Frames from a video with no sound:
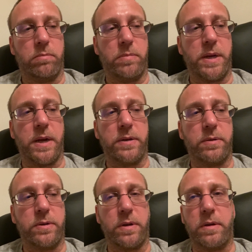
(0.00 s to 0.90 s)
be nice
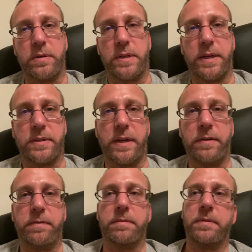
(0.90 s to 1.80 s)
to each other and stay
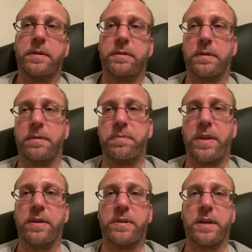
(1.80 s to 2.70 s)
safe. So
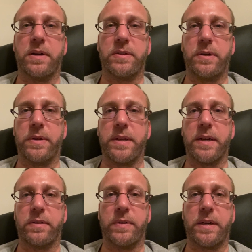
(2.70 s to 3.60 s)
thanks again. I'll see you on the
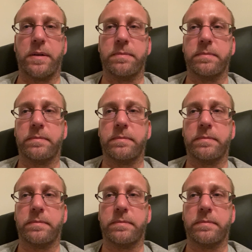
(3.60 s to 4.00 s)
next video.